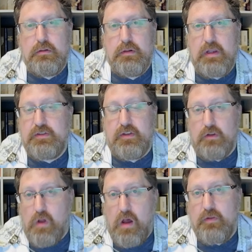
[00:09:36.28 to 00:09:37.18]
It's the
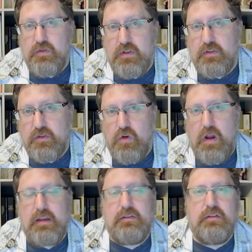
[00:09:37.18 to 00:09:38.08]
law of Jesus
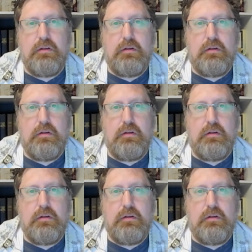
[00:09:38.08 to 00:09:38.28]
Christ.